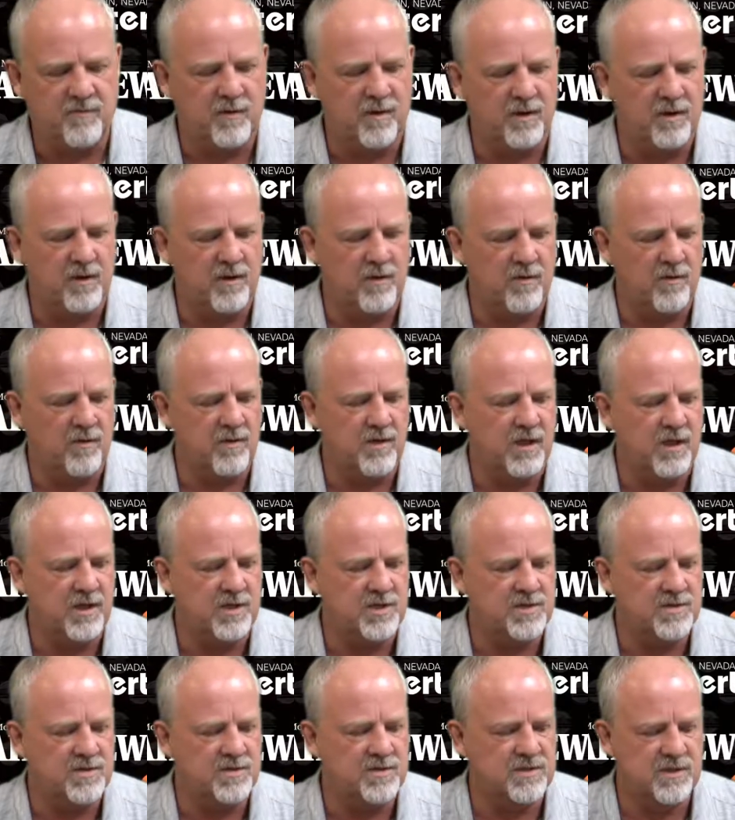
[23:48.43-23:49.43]
We know the
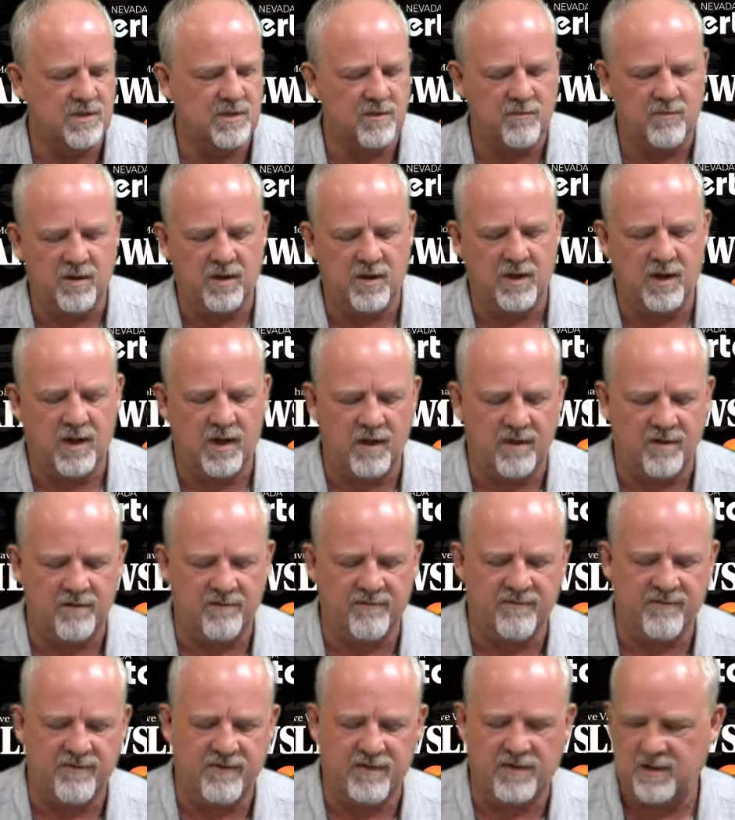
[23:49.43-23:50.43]
issues that we
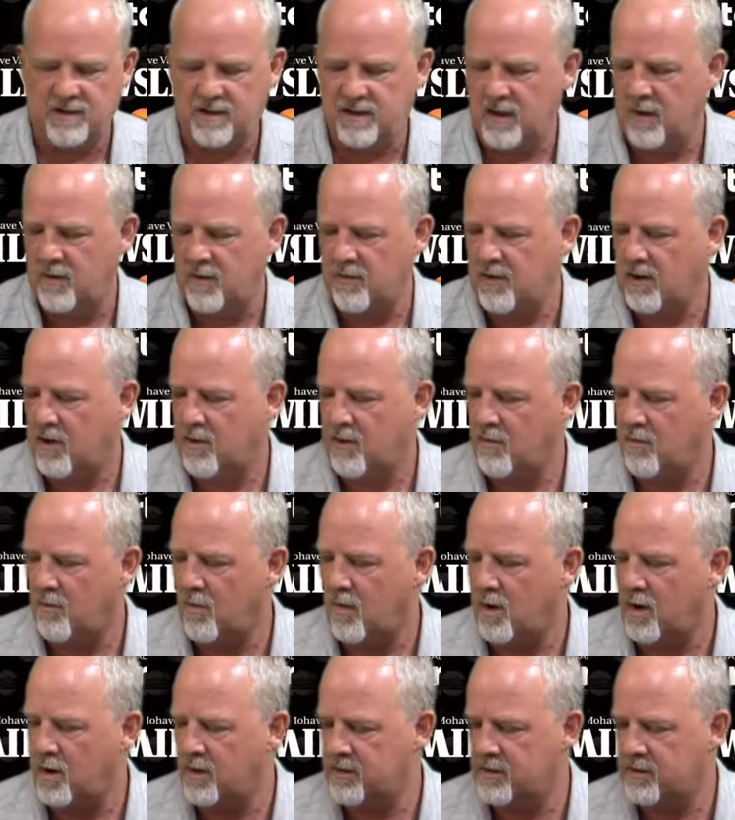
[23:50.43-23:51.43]
have out on the
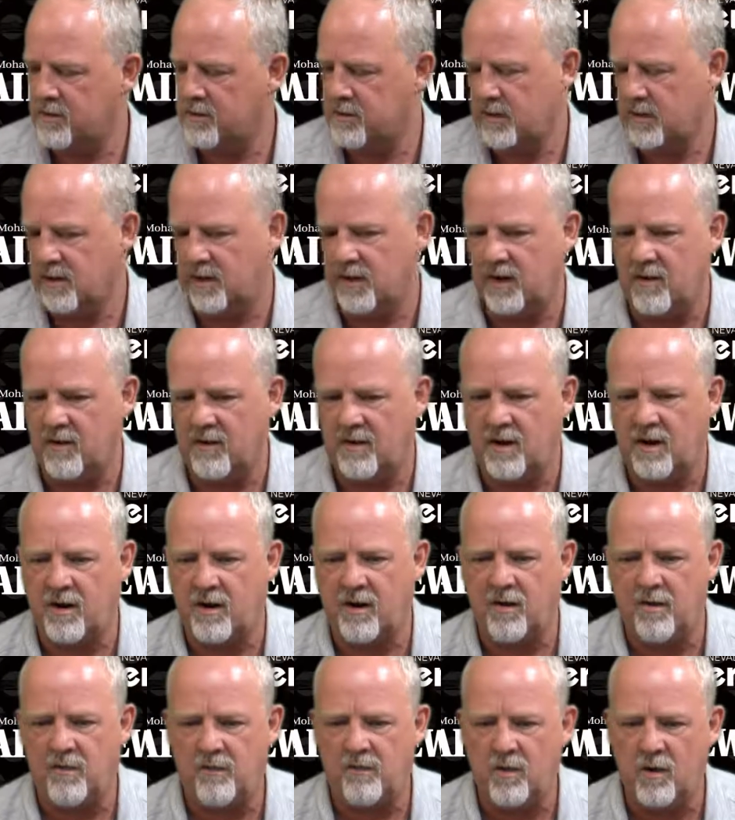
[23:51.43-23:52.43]
water and out
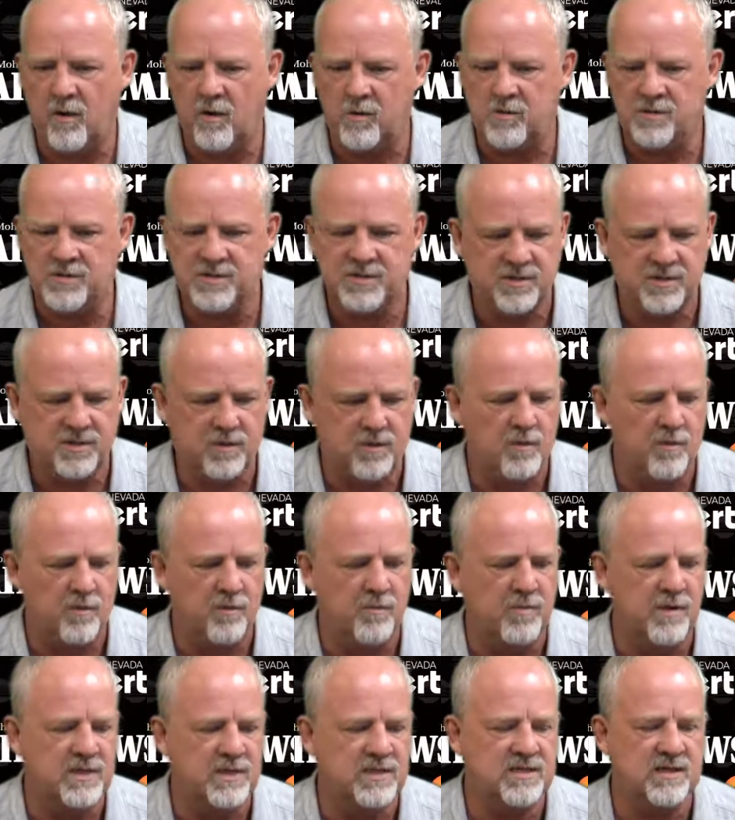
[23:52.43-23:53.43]
on our roads,
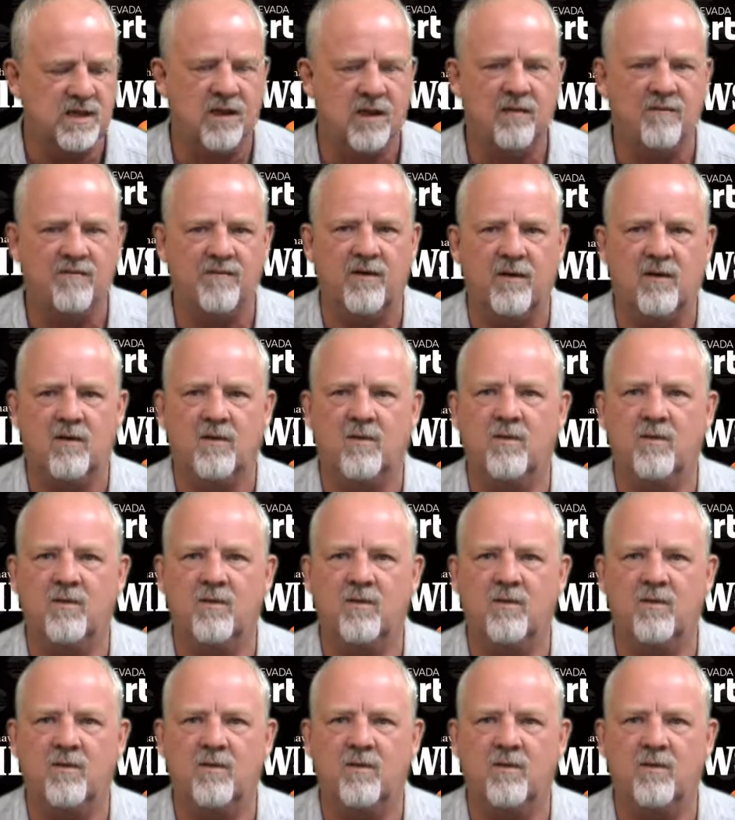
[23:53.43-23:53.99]
so be safe.